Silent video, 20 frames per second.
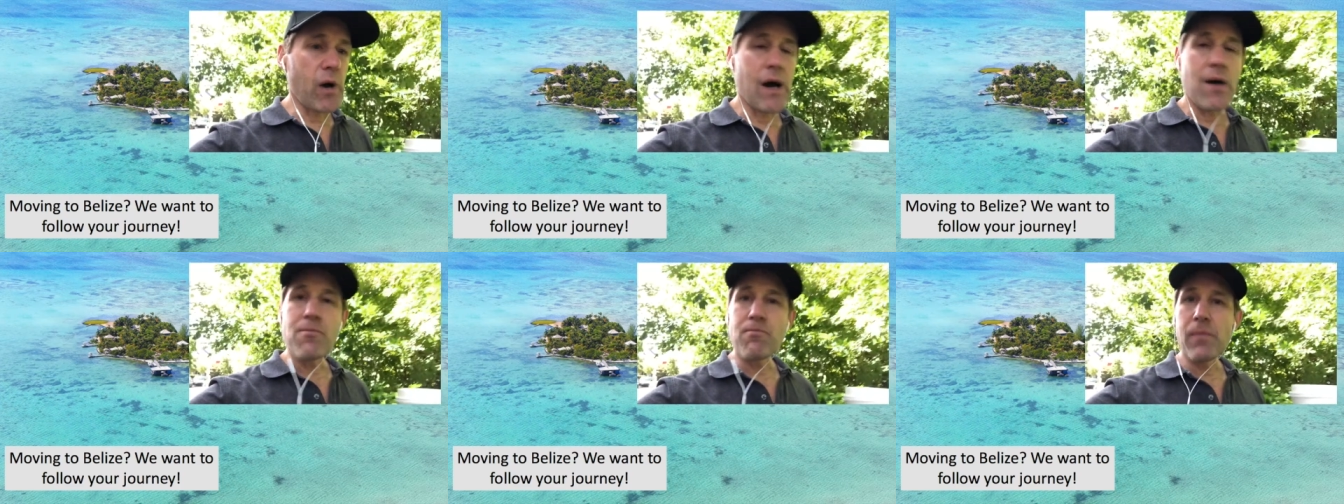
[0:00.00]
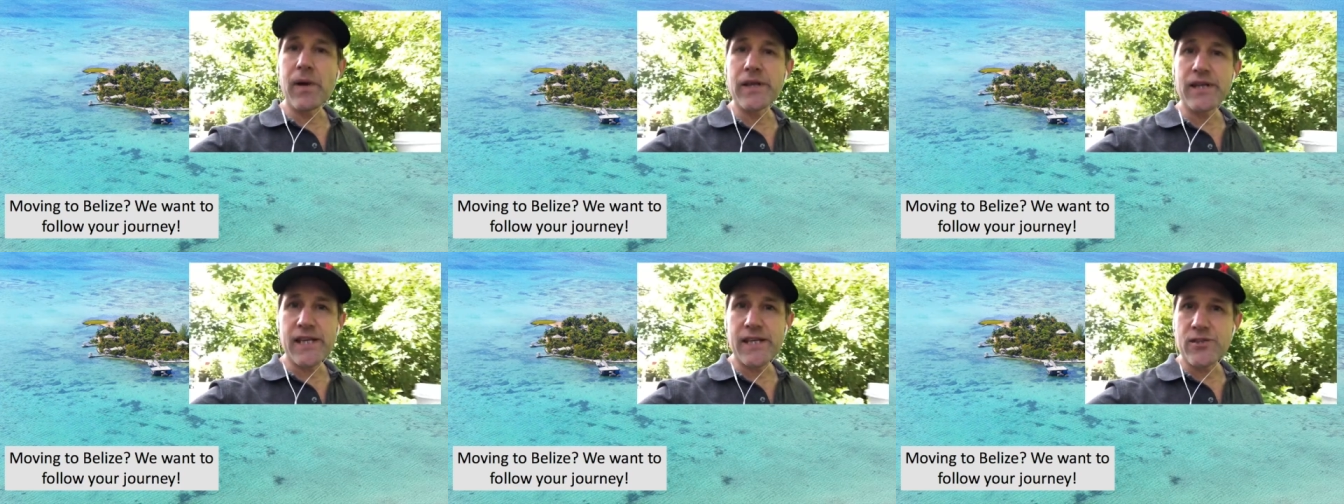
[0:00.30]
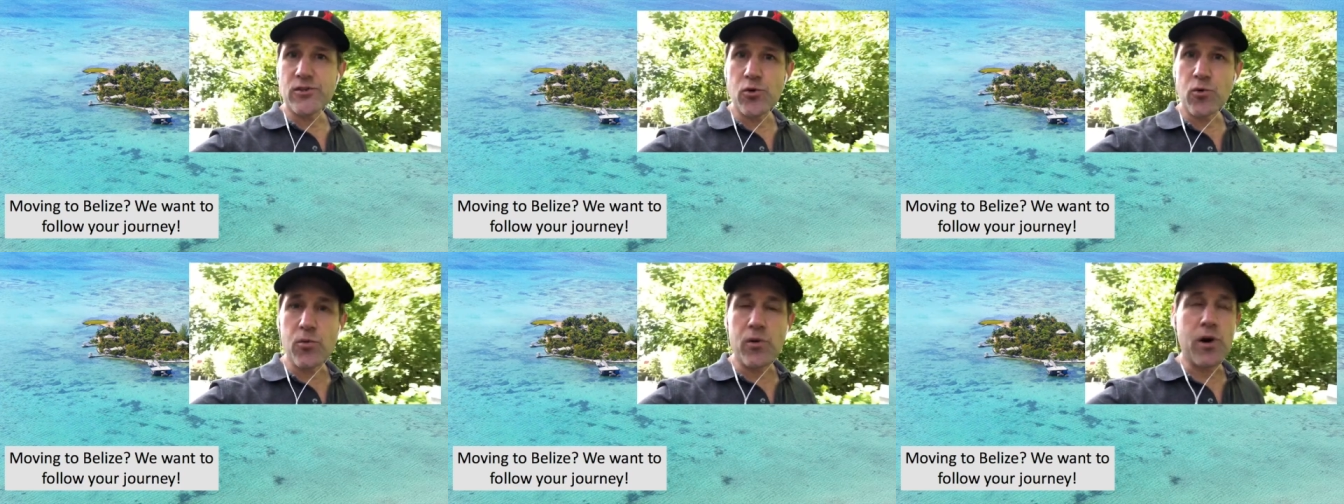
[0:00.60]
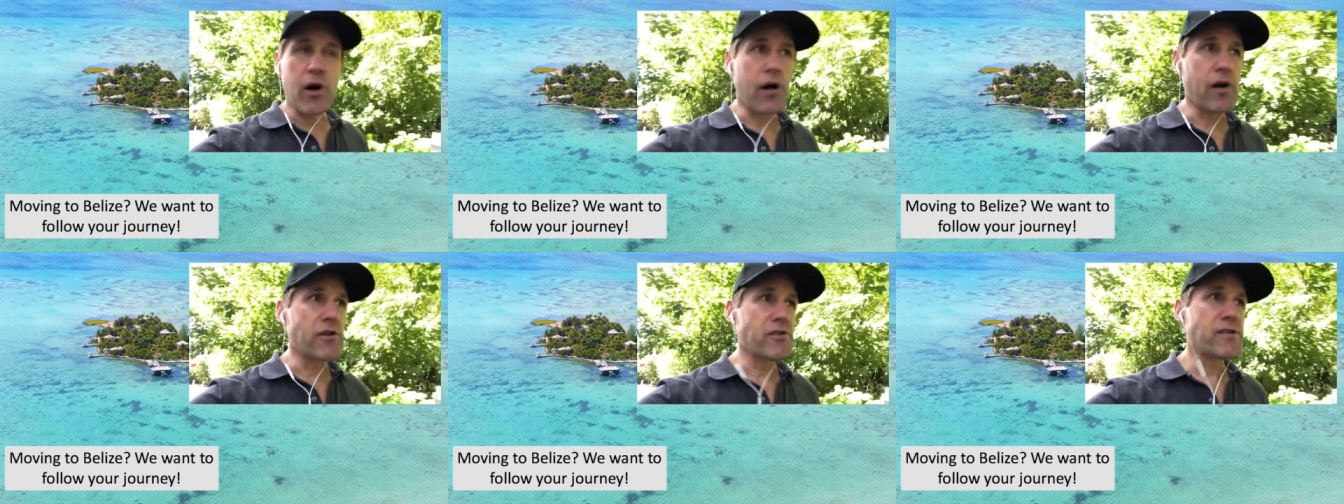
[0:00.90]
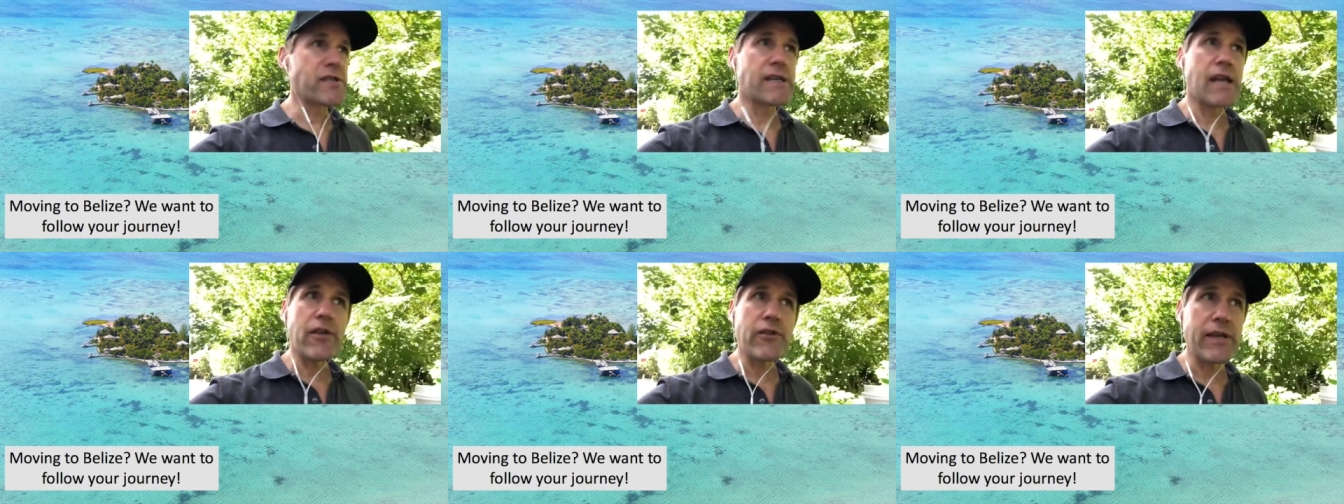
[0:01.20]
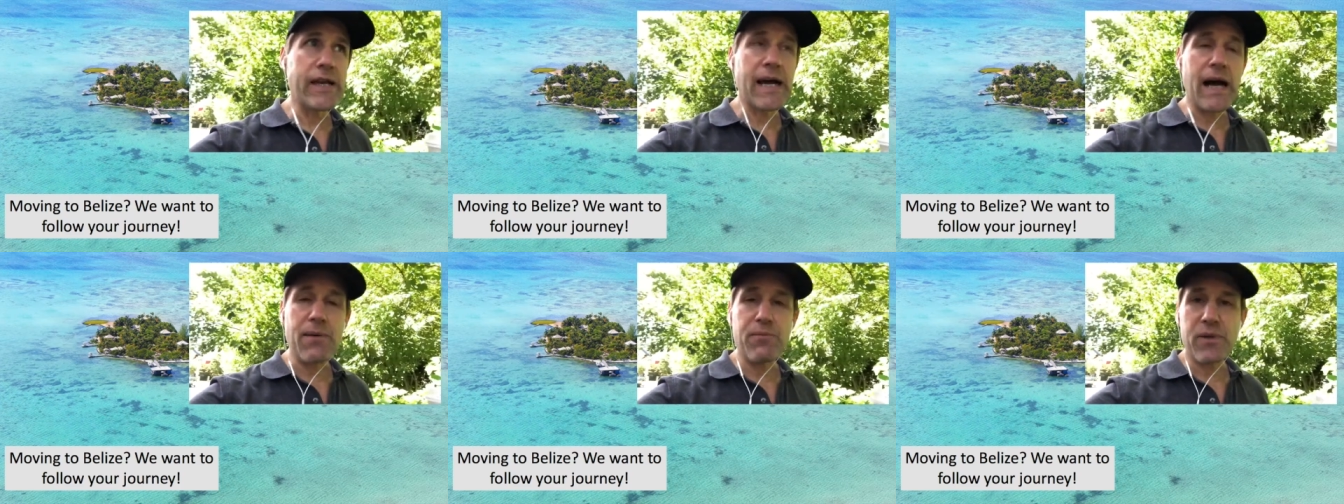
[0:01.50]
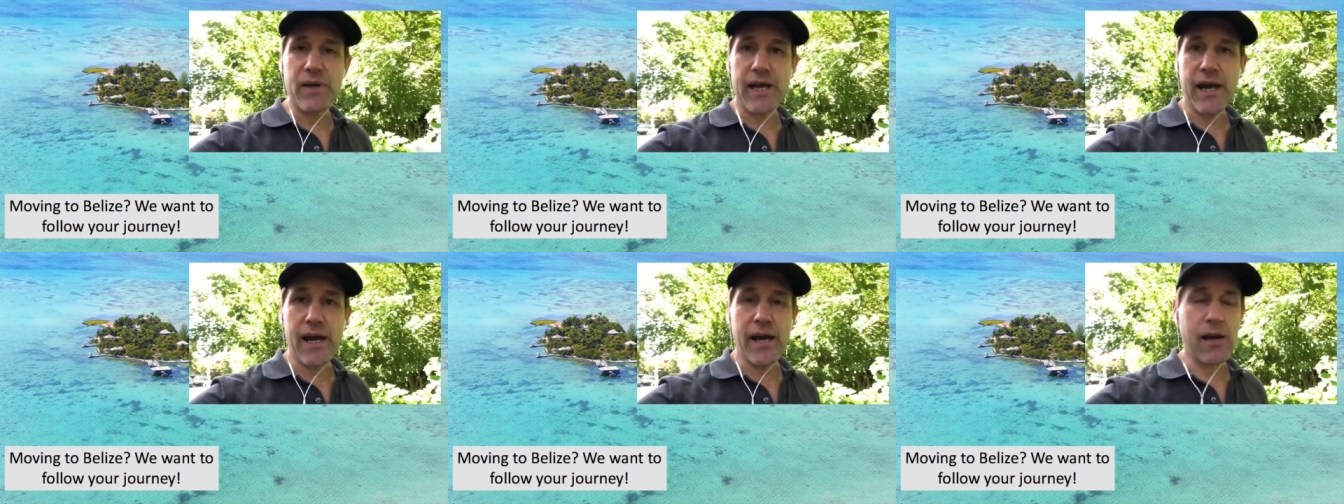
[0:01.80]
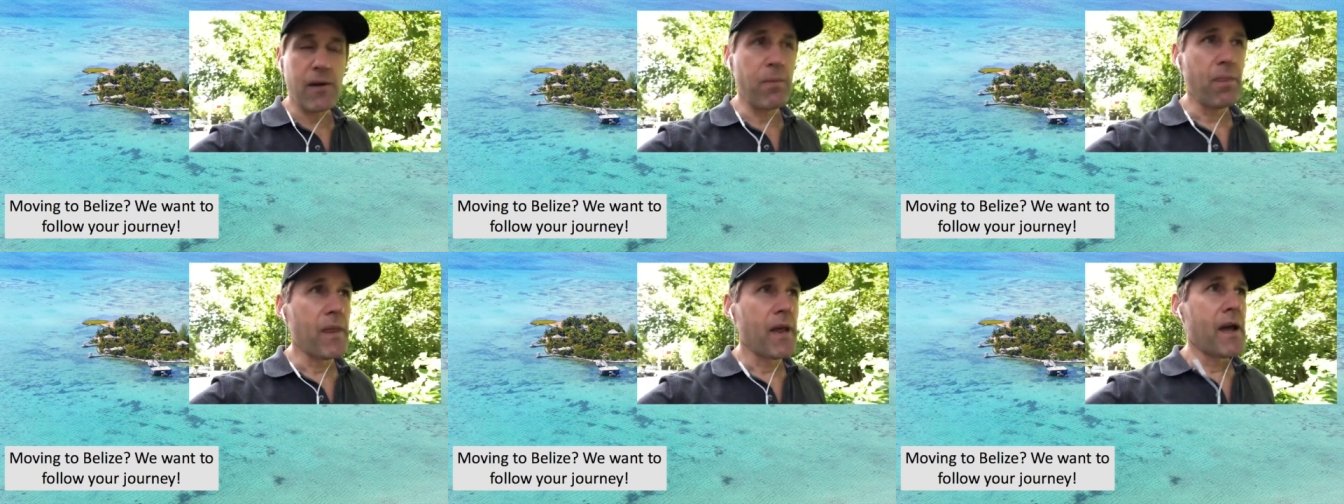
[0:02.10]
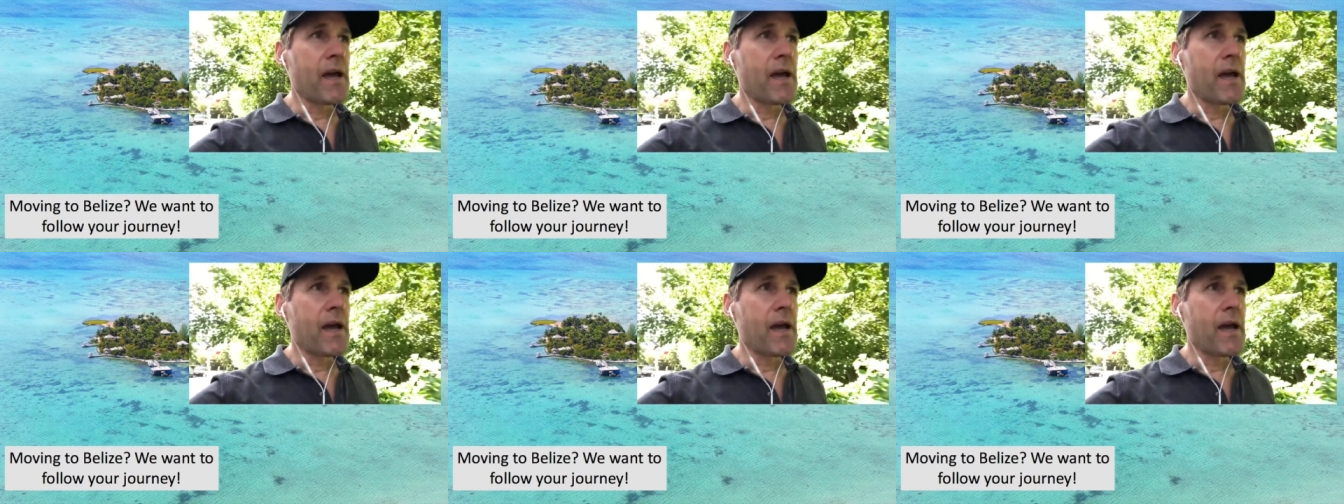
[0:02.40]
monthly Zoom calls, nothing complicated.